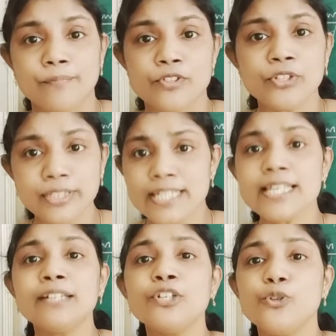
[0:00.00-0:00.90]
So these
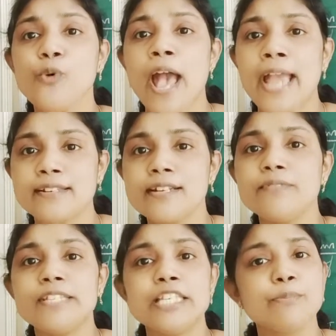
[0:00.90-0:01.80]
are the two actions
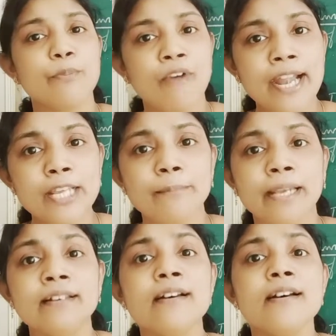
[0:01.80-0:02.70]
which is providing by
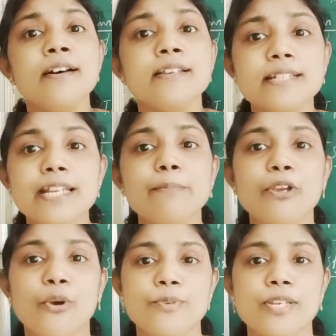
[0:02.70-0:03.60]
the
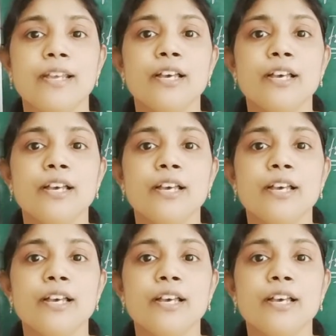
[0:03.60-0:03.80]
streaming option.